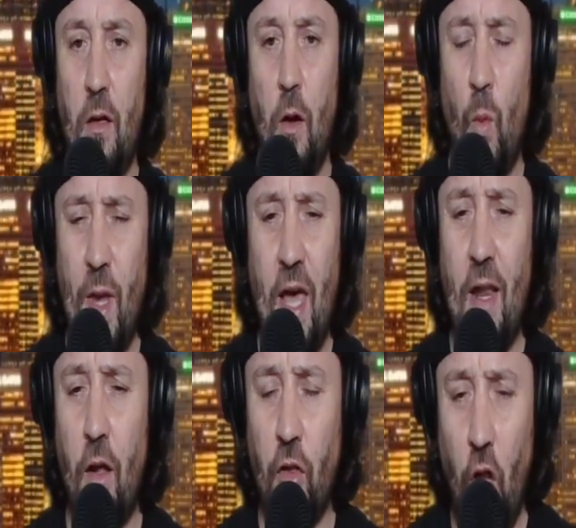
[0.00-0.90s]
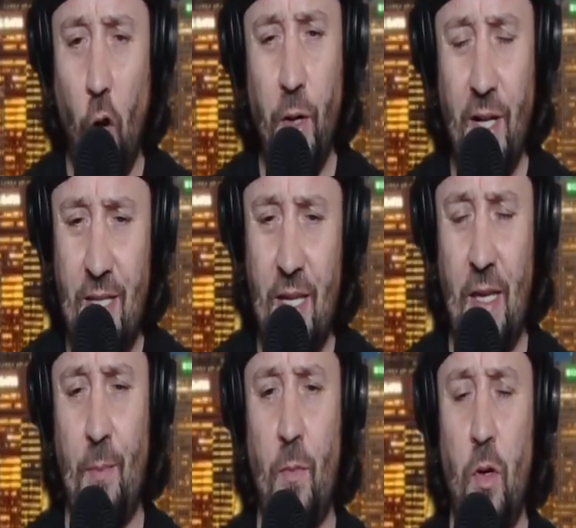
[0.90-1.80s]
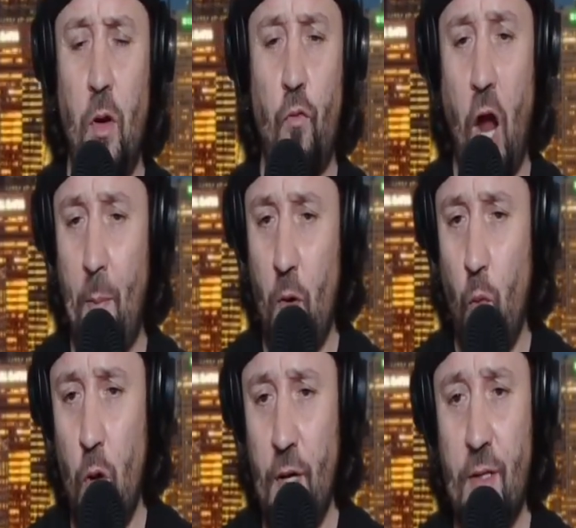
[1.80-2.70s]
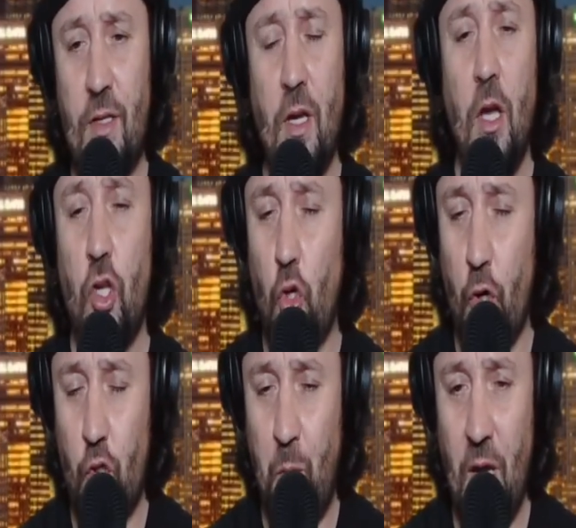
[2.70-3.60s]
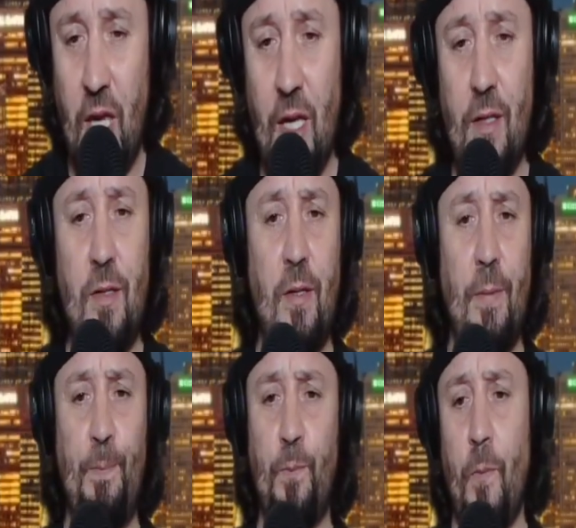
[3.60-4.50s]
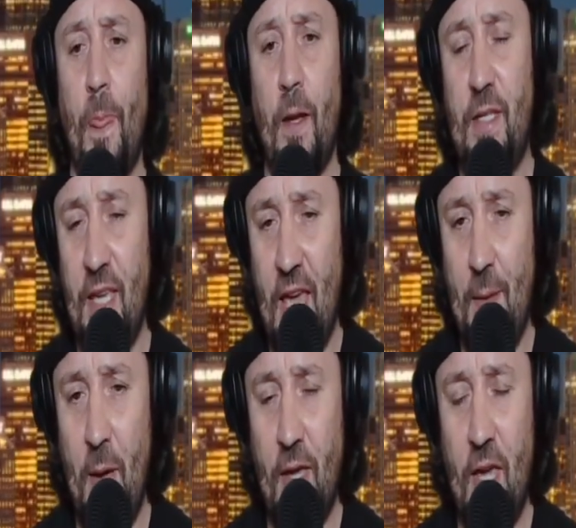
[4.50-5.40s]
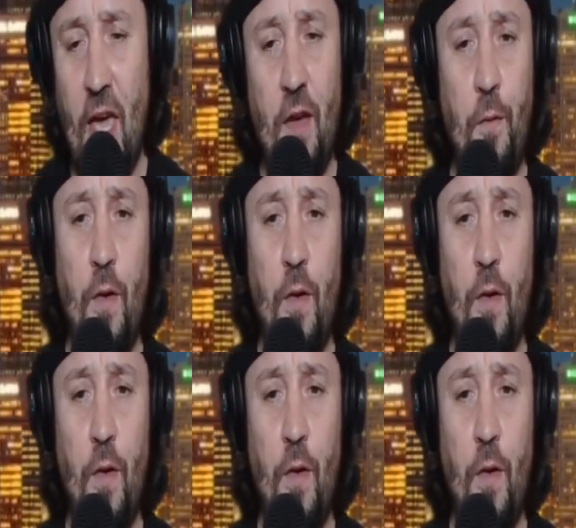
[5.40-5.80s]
We got a loaded team. Robert Woods, George Pickens, DK Metcalf,